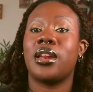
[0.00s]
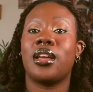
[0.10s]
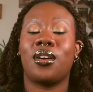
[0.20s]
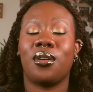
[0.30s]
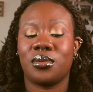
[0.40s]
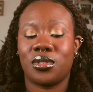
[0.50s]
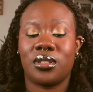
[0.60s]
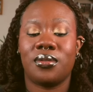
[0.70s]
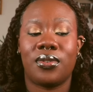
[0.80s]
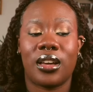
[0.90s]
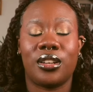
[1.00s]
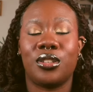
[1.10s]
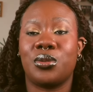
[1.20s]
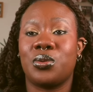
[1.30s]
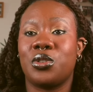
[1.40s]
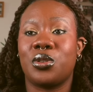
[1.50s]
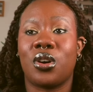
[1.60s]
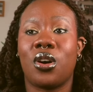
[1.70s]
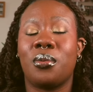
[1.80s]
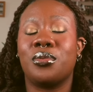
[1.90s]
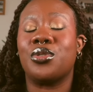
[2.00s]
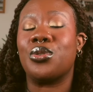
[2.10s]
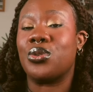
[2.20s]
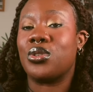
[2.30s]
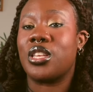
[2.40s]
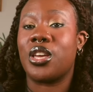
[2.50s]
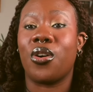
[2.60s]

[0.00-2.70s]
When it comes to the values, we'll come to the